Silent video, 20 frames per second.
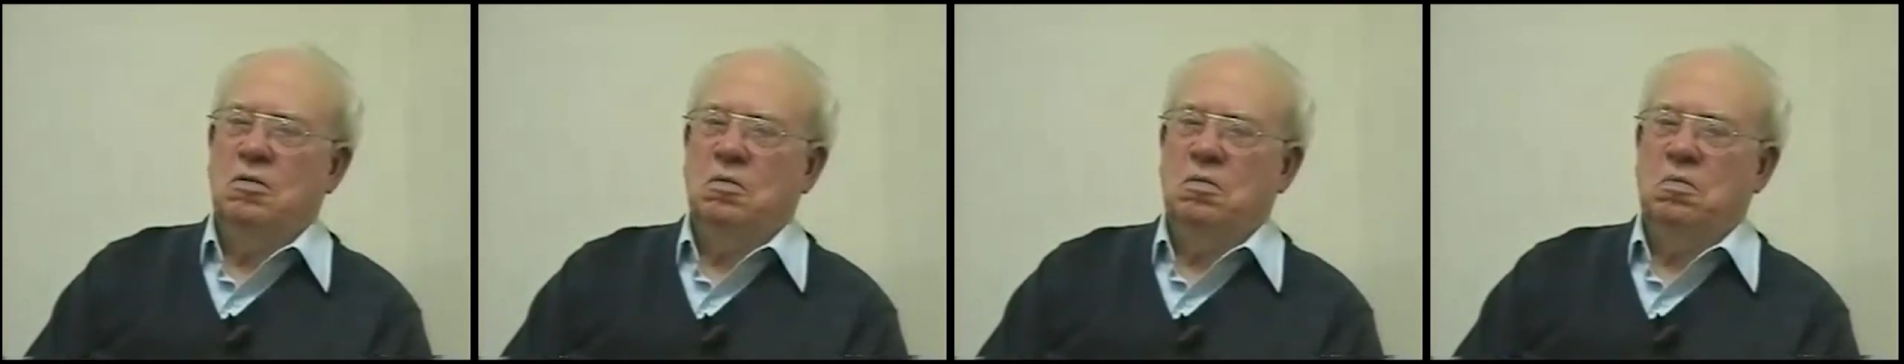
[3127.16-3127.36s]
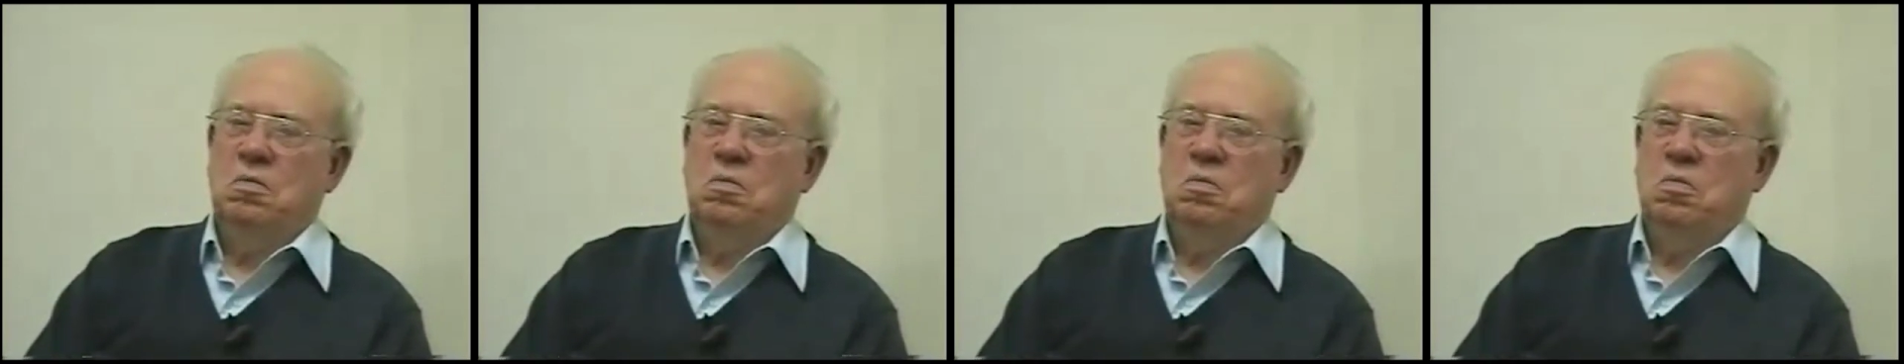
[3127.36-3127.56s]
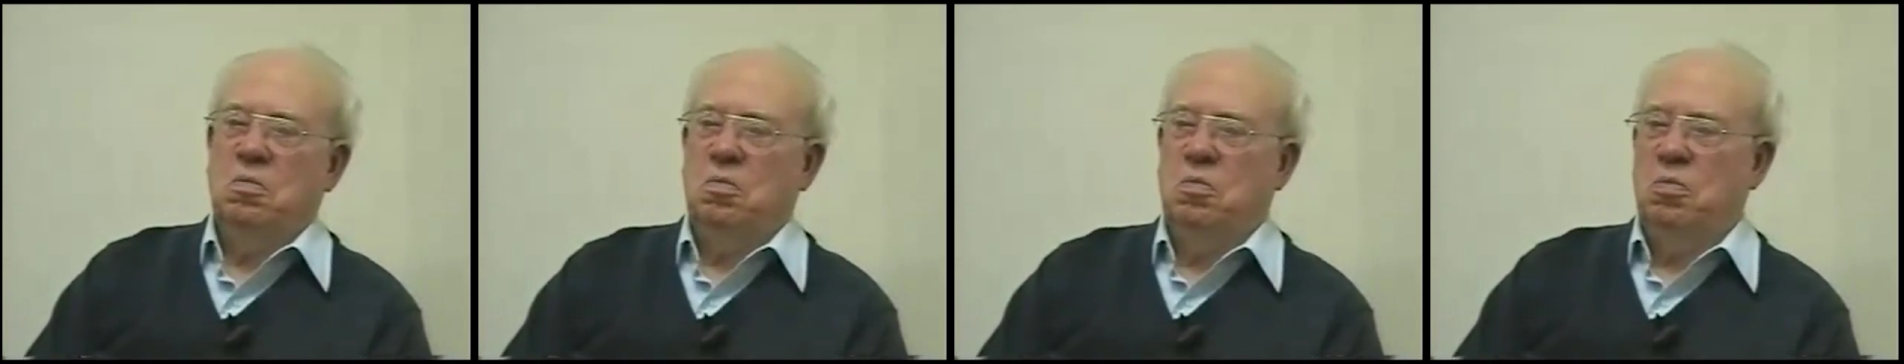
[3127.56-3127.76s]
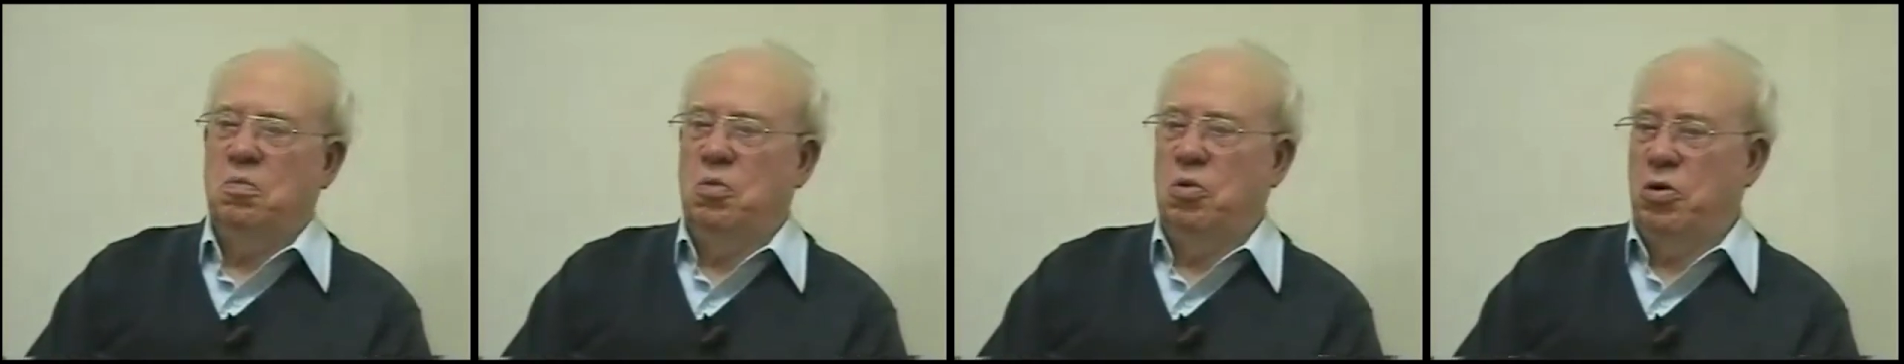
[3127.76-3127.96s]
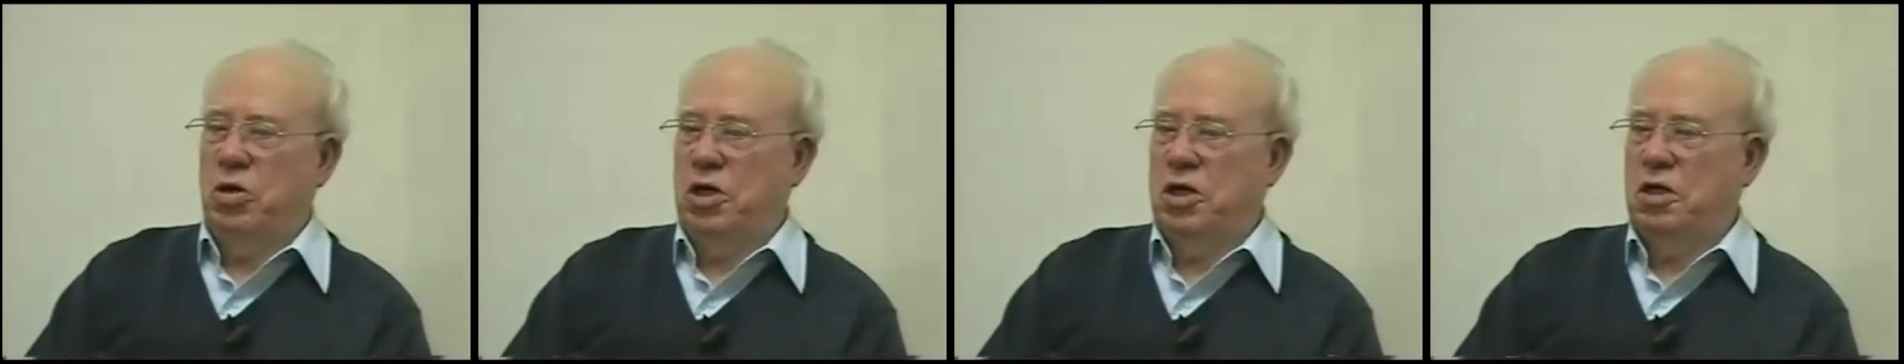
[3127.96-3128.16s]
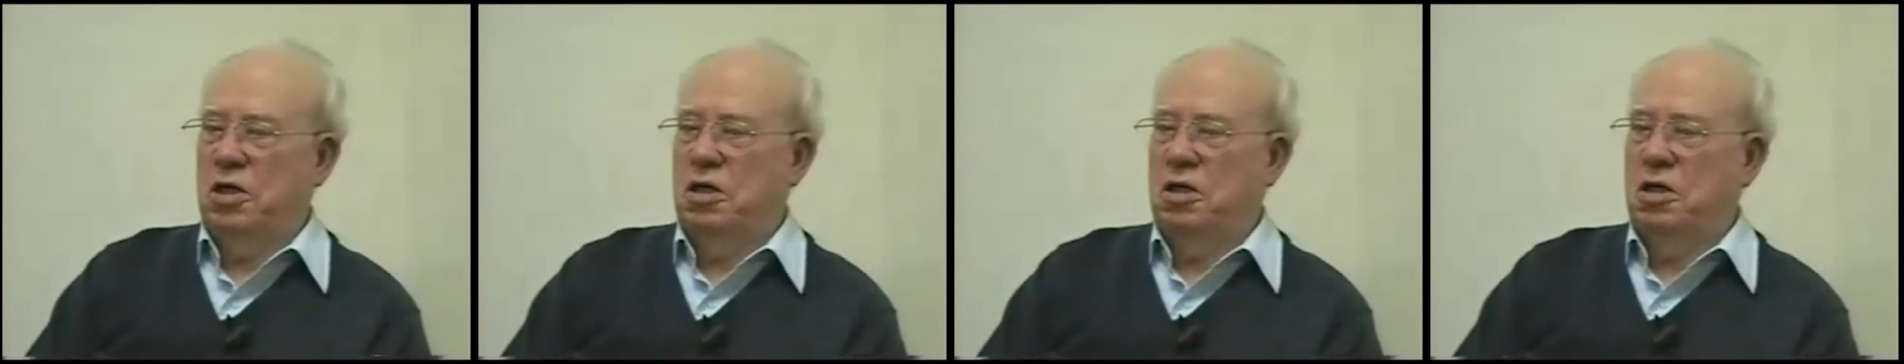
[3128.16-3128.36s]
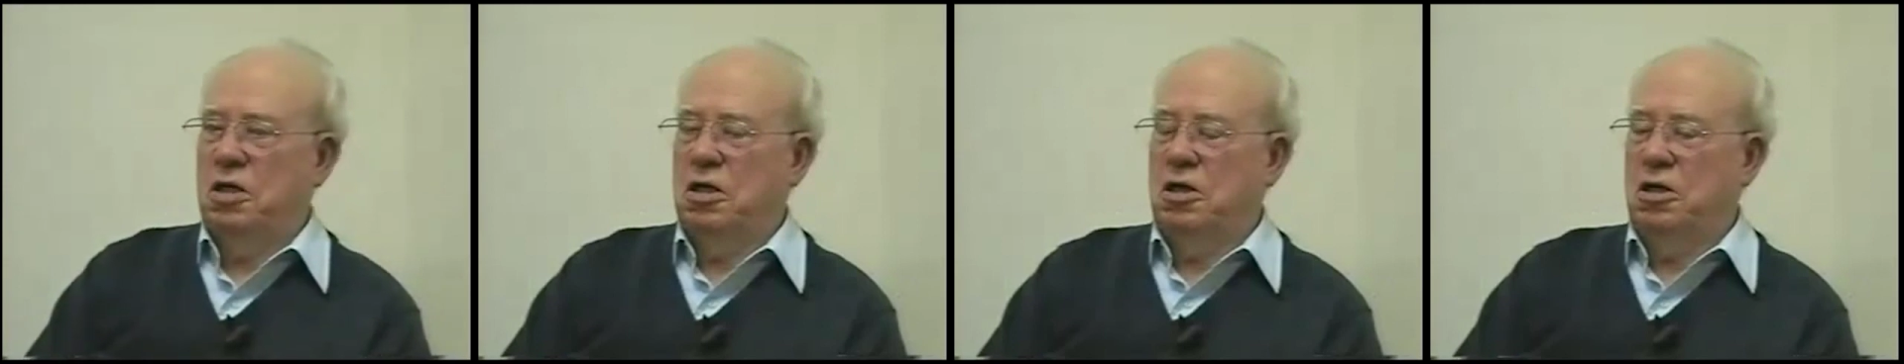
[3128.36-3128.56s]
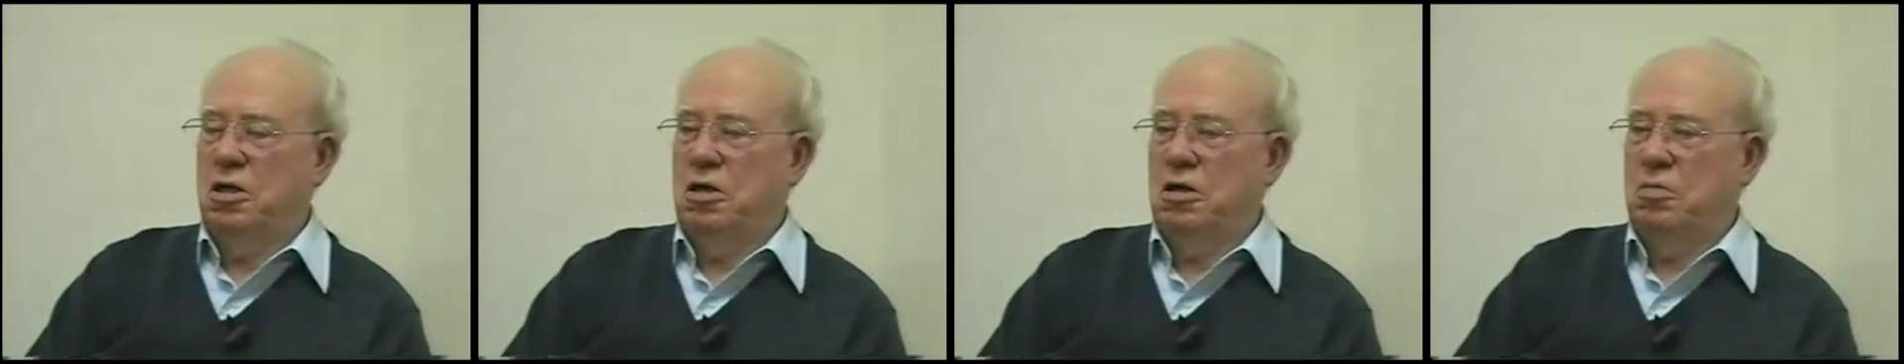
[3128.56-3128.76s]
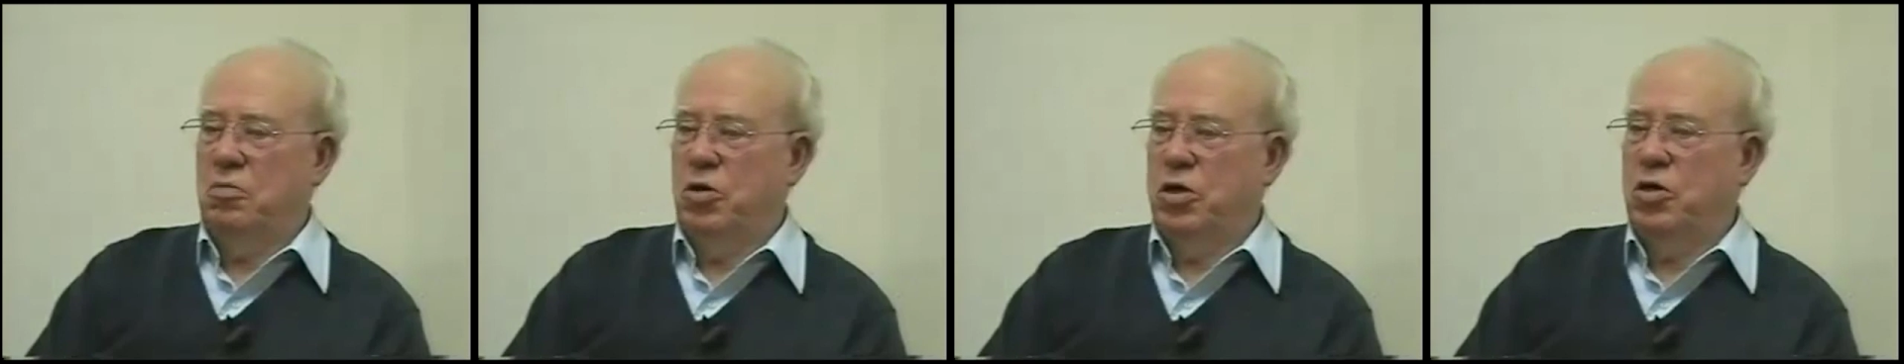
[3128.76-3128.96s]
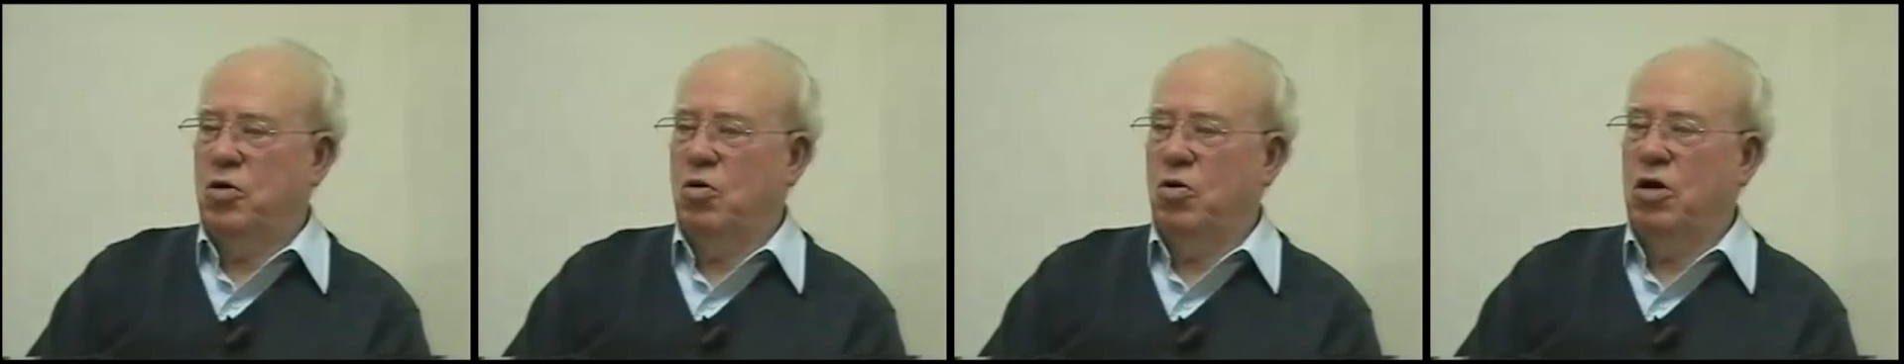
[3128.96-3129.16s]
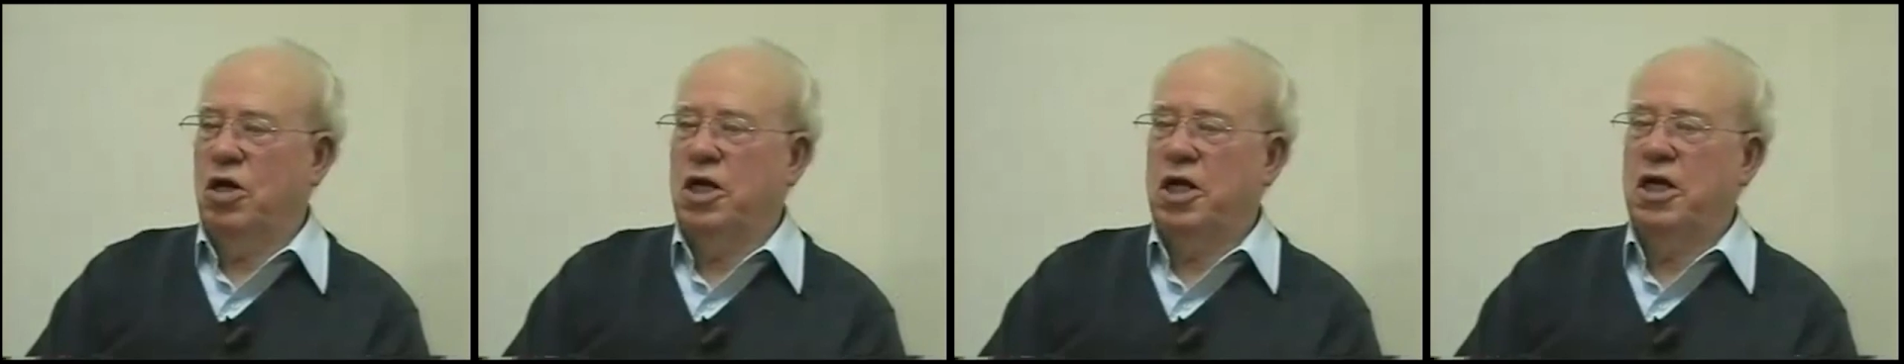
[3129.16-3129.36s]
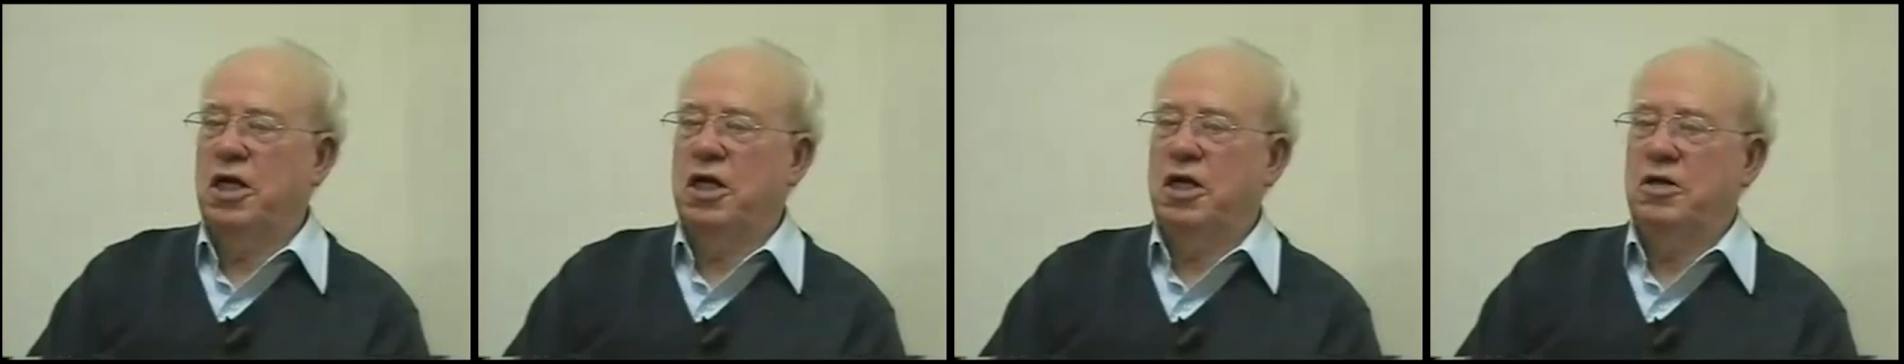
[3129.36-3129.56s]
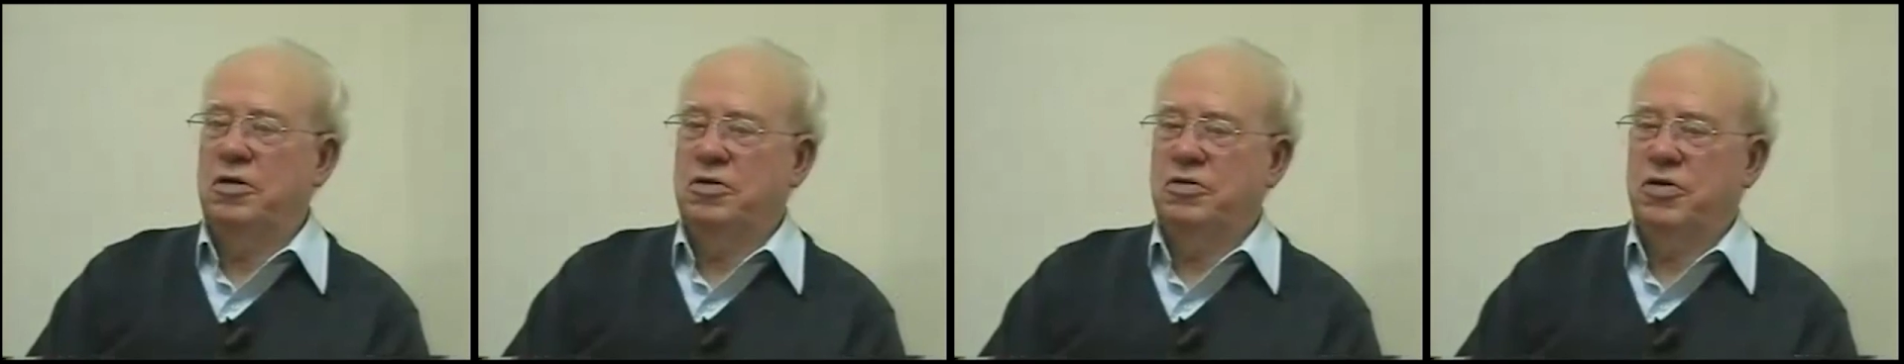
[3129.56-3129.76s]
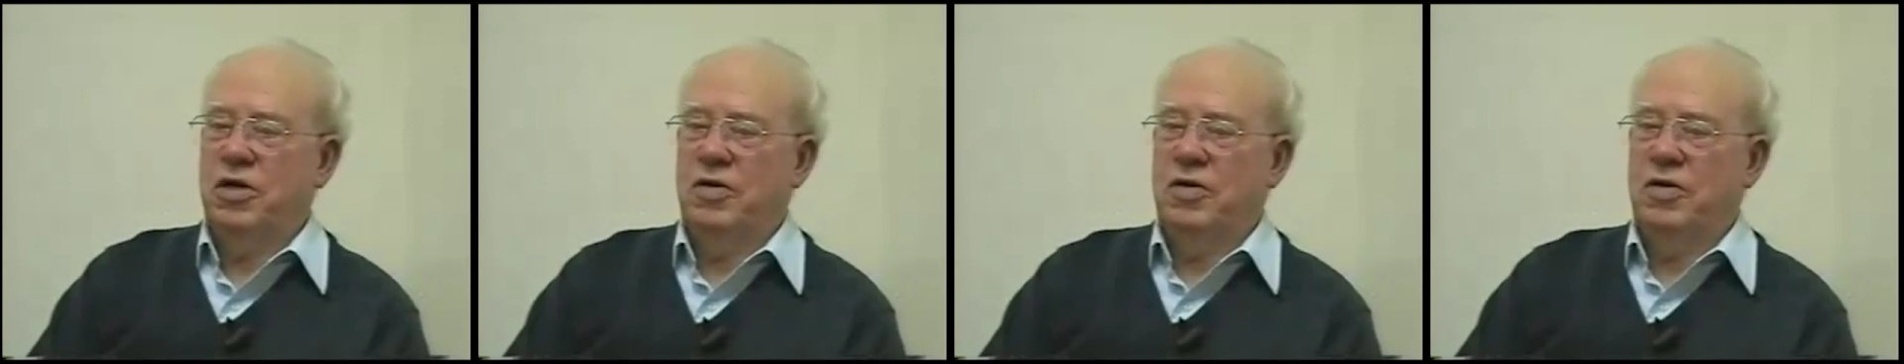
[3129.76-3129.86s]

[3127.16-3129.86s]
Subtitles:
The Marine Corps League here in